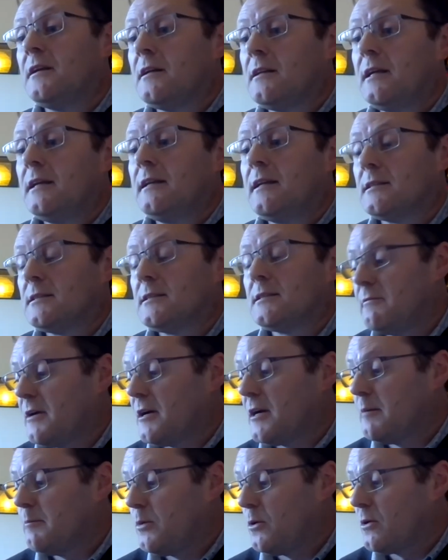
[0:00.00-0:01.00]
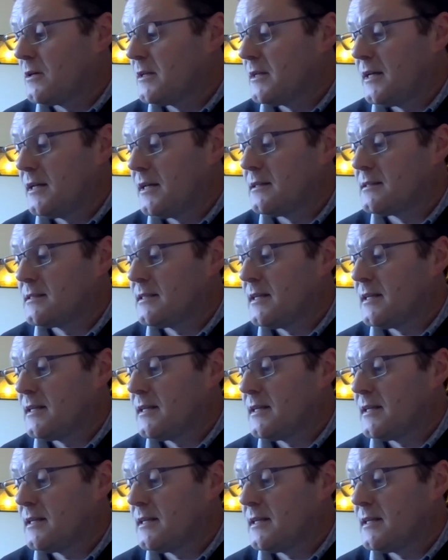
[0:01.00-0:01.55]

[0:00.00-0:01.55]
And I think that's a very important thing to